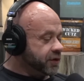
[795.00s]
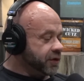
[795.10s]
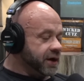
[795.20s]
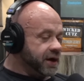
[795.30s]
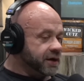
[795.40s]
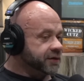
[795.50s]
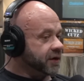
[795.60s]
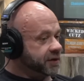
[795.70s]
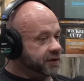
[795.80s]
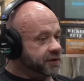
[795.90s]
ass off
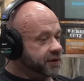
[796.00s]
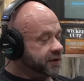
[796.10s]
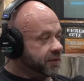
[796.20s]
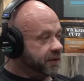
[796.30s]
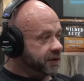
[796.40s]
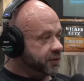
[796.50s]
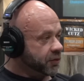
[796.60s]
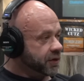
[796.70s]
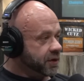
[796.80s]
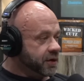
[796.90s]
to get to the top of our
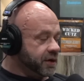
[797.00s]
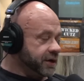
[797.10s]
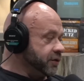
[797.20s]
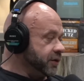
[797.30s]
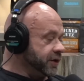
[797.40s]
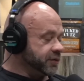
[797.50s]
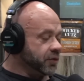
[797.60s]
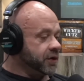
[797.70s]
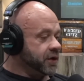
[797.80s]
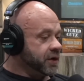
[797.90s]
sport, like you do any
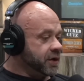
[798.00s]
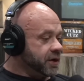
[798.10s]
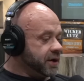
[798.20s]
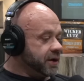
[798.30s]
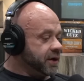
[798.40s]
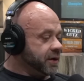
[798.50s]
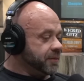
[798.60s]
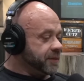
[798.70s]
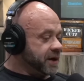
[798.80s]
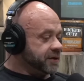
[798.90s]
sport. And
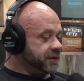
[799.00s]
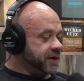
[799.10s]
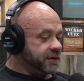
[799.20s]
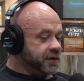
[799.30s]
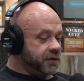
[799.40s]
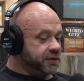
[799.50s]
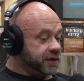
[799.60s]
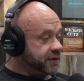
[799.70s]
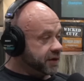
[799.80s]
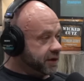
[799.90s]
I just got
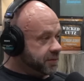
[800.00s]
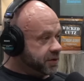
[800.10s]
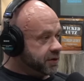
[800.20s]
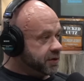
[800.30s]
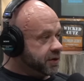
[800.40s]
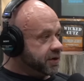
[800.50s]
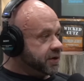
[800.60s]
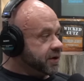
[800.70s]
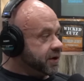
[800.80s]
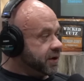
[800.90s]
second at the Olympia,
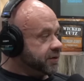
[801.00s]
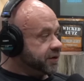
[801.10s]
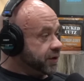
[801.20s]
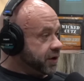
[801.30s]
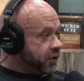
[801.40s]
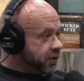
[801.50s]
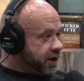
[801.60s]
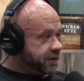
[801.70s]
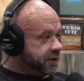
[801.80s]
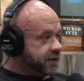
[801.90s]
just won the Arnold
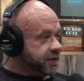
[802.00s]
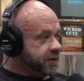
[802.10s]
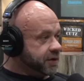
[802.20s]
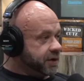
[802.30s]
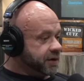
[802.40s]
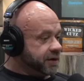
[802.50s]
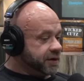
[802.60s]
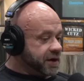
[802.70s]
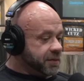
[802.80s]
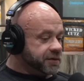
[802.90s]
Classic, and this
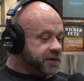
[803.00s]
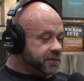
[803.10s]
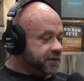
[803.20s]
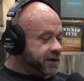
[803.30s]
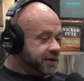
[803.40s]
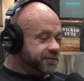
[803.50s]
happens. I'm just like,